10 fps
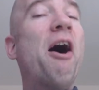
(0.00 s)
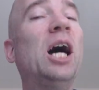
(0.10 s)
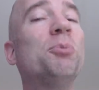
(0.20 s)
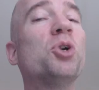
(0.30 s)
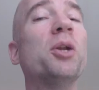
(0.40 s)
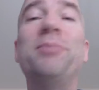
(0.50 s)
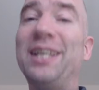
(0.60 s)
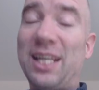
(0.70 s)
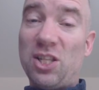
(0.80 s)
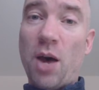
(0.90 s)
I'm going to
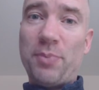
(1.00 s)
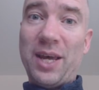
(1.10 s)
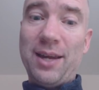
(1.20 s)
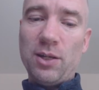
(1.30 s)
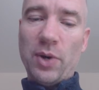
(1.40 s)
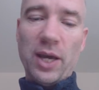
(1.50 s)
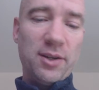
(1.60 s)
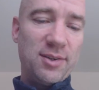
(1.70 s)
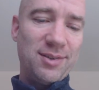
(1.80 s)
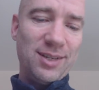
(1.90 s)
pick it up anyway and
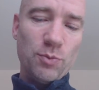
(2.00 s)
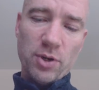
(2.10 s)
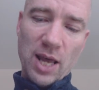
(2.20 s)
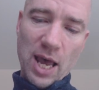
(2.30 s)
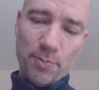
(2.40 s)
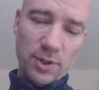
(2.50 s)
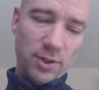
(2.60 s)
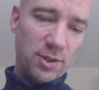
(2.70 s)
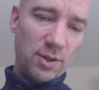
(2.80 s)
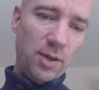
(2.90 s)
see what
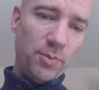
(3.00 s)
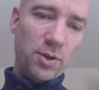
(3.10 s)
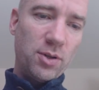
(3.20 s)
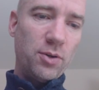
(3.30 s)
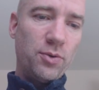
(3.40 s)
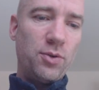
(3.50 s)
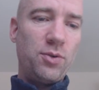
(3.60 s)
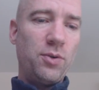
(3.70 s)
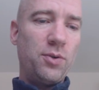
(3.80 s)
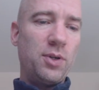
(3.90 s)
happens. I'm going to go to
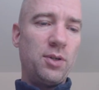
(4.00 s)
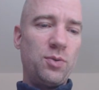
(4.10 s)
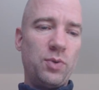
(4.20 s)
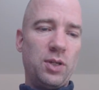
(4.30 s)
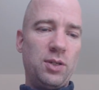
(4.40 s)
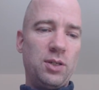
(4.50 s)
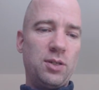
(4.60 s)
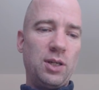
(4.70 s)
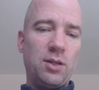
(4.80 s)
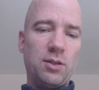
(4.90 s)

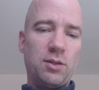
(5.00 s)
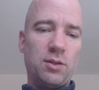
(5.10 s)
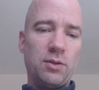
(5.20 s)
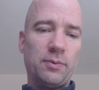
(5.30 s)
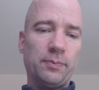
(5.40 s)
226.